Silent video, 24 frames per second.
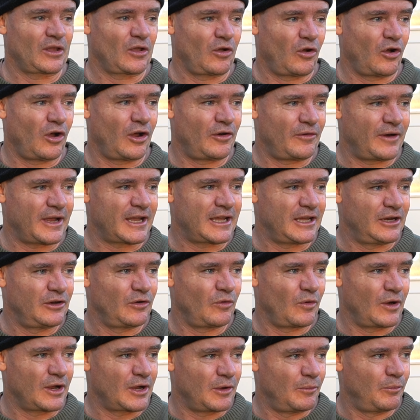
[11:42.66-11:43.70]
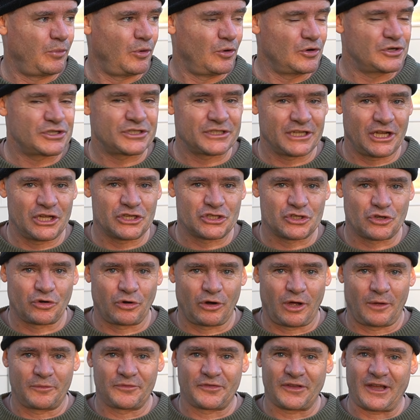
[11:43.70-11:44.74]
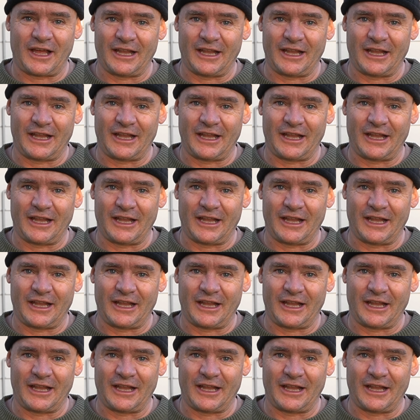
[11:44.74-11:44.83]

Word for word: I reckon we can push those crops